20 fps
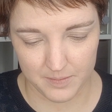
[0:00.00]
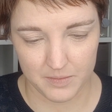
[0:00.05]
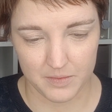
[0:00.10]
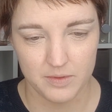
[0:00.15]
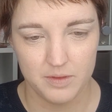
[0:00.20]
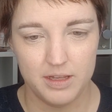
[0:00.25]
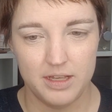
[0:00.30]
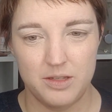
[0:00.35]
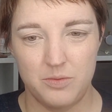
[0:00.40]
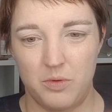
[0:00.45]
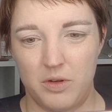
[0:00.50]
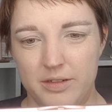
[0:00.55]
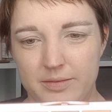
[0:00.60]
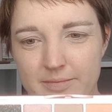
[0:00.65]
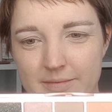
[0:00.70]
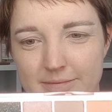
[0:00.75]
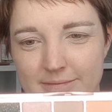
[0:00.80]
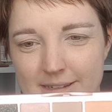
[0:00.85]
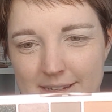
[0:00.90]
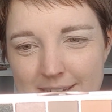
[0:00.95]
this one,
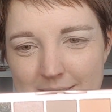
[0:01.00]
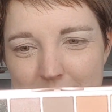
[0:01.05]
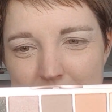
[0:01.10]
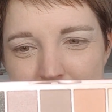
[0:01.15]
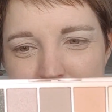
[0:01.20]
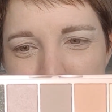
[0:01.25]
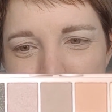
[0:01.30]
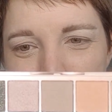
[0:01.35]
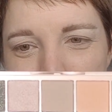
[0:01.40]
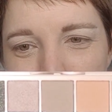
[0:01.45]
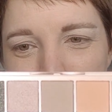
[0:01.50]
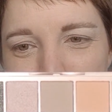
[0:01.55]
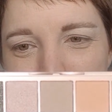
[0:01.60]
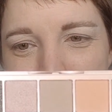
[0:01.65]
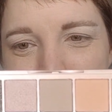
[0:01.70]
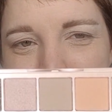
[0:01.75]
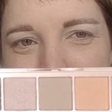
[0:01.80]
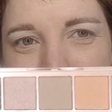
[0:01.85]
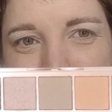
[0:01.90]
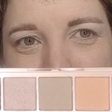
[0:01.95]
which is
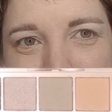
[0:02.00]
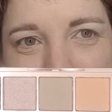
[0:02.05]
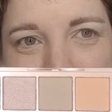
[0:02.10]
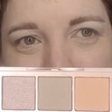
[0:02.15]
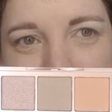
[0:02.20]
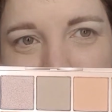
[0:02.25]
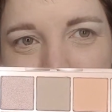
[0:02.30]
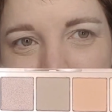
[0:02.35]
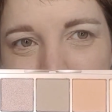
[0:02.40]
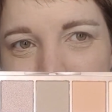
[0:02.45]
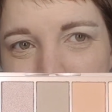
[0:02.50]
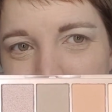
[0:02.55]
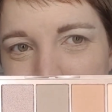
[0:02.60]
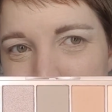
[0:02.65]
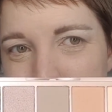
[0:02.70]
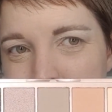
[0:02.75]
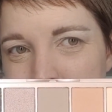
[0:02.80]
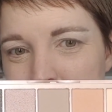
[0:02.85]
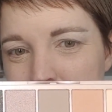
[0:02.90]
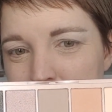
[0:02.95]
called Silk.
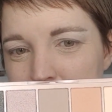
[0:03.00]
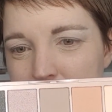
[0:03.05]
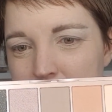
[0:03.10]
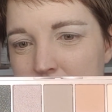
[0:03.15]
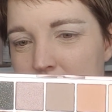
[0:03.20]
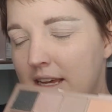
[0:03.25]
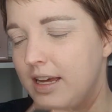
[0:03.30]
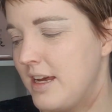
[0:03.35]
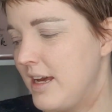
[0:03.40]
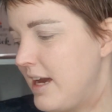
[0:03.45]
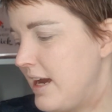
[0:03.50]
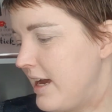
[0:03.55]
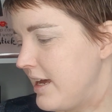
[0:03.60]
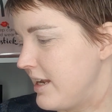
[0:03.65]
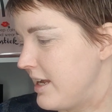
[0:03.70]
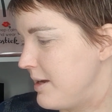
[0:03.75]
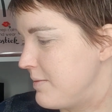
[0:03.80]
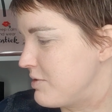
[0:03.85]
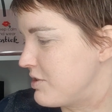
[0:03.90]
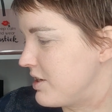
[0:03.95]
And
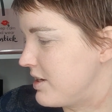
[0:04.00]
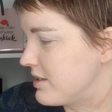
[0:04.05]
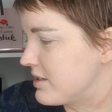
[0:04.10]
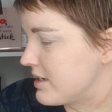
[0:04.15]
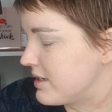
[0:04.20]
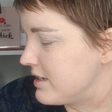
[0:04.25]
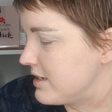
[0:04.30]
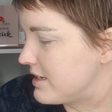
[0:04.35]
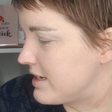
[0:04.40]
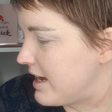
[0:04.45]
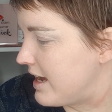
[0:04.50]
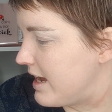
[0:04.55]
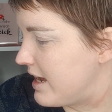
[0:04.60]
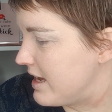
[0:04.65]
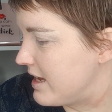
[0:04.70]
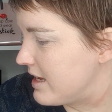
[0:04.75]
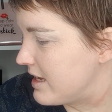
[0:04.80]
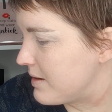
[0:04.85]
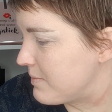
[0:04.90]
I'm just going to take